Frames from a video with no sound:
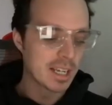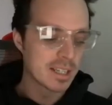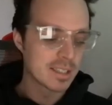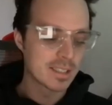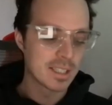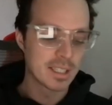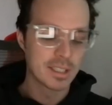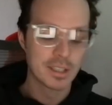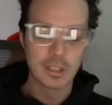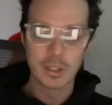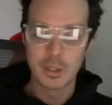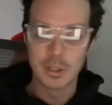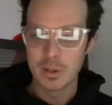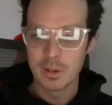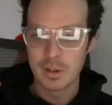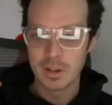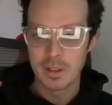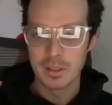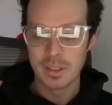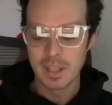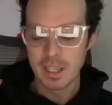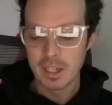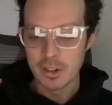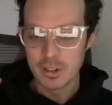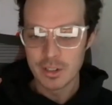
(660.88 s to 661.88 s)
and learned a
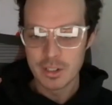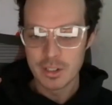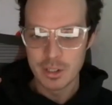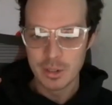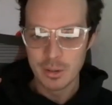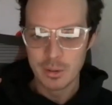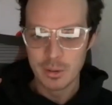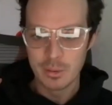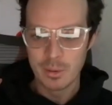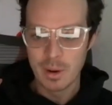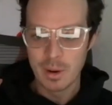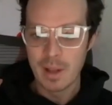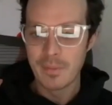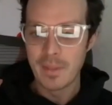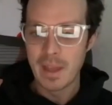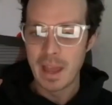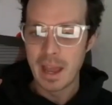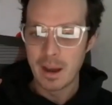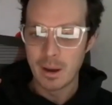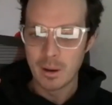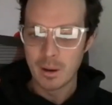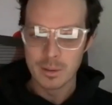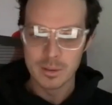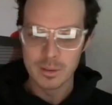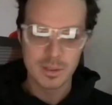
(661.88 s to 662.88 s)
thing or two around the
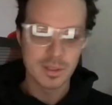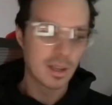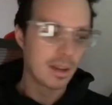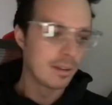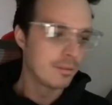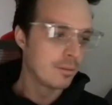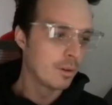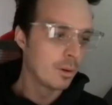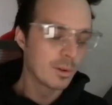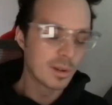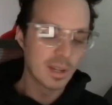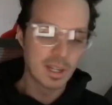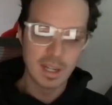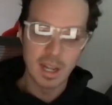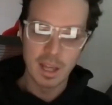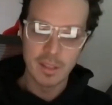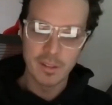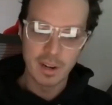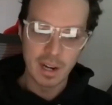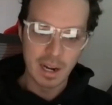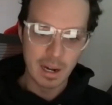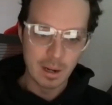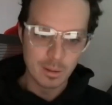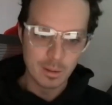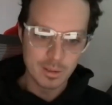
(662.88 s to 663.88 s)
house. I've owned another
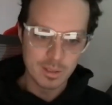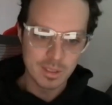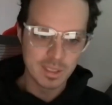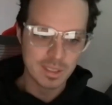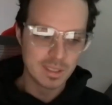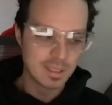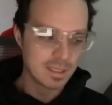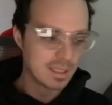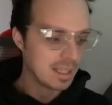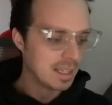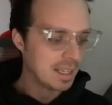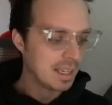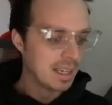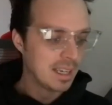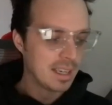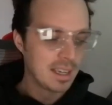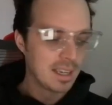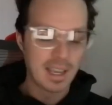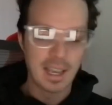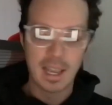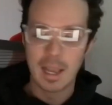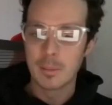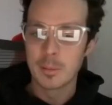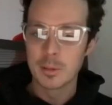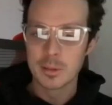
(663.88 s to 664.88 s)
house in
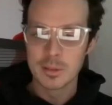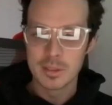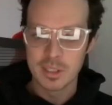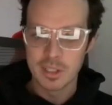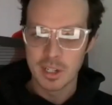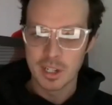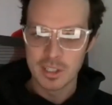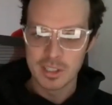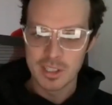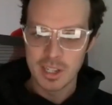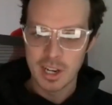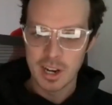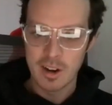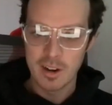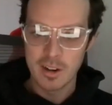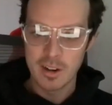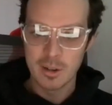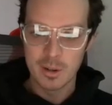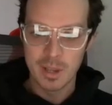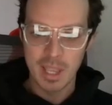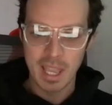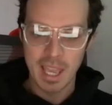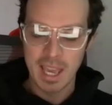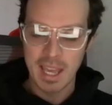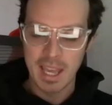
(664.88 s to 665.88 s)
Hamilton, Ontario,
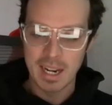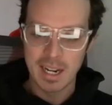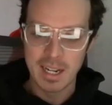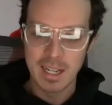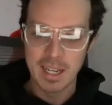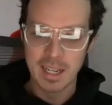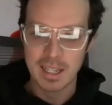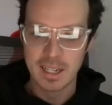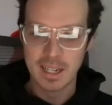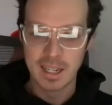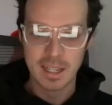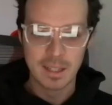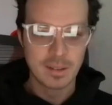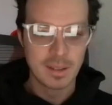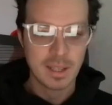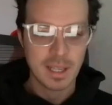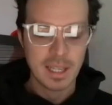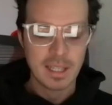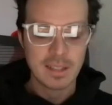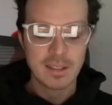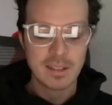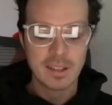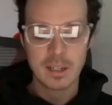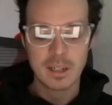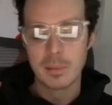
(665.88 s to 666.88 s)
Canada, and I
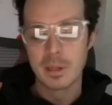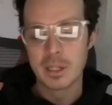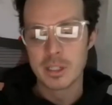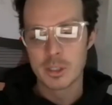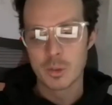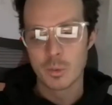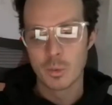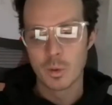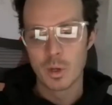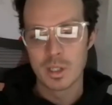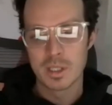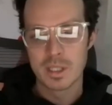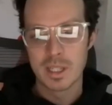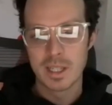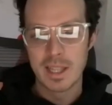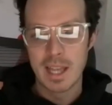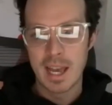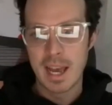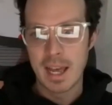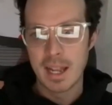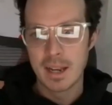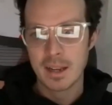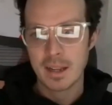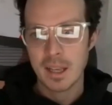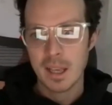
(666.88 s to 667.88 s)
did a bunch of work to
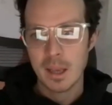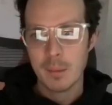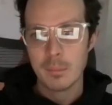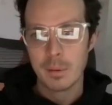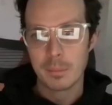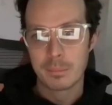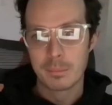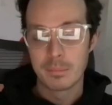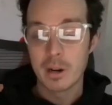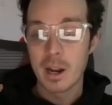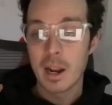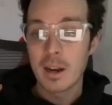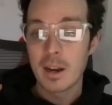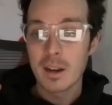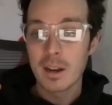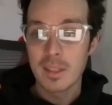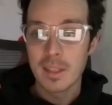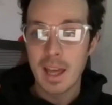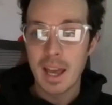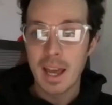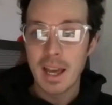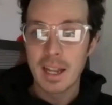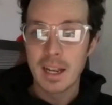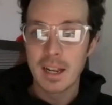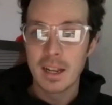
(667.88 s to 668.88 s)
that. But prior to
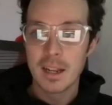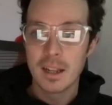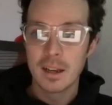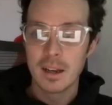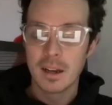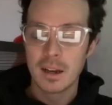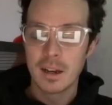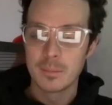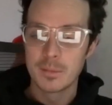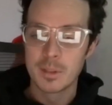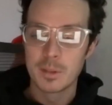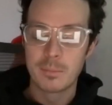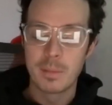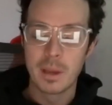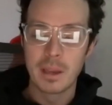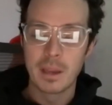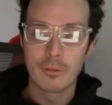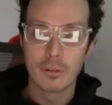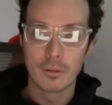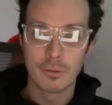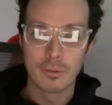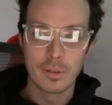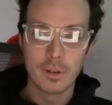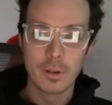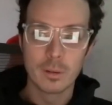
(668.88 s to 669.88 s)
that, to pay for
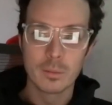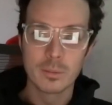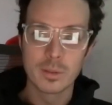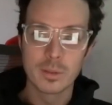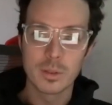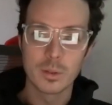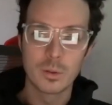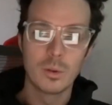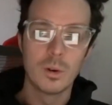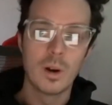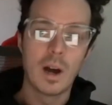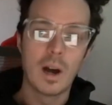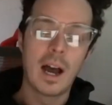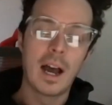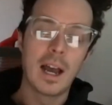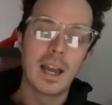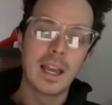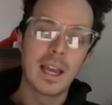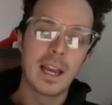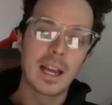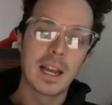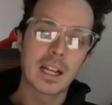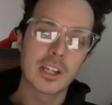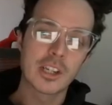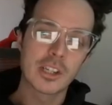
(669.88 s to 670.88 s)
film school, I
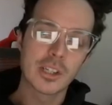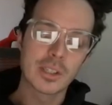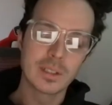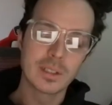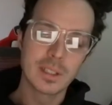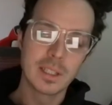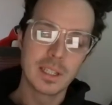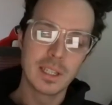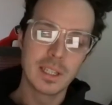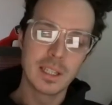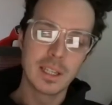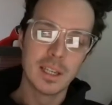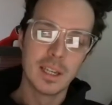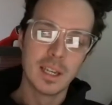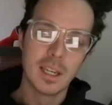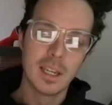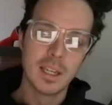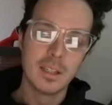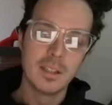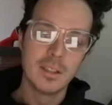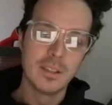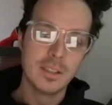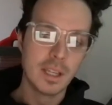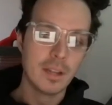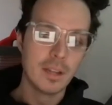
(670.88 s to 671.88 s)
actually
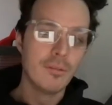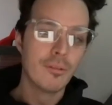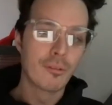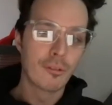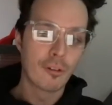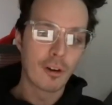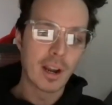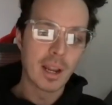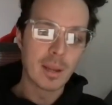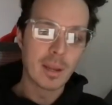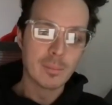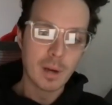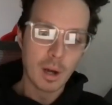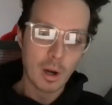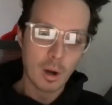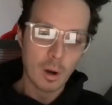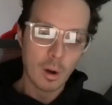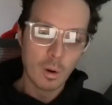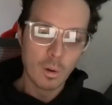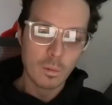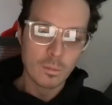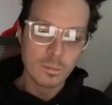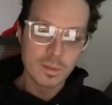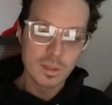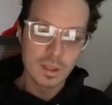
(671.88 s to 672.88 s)
did frame
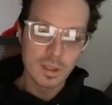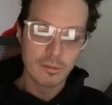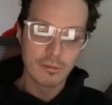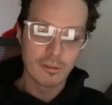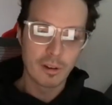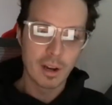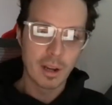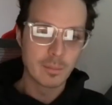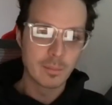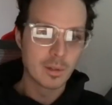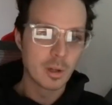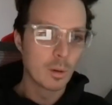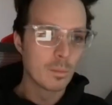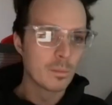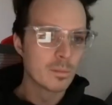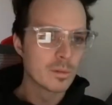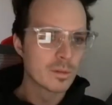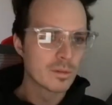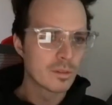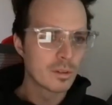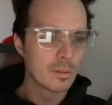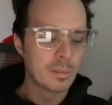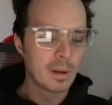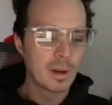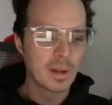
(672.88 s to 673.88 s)
homes. I framed homes
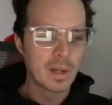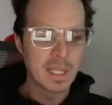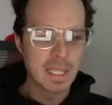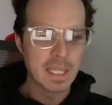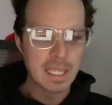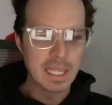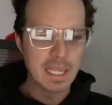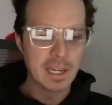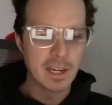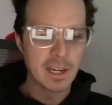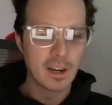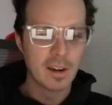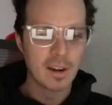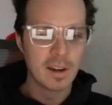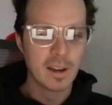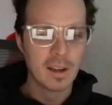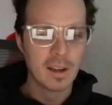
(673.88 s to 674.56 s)
for about a year,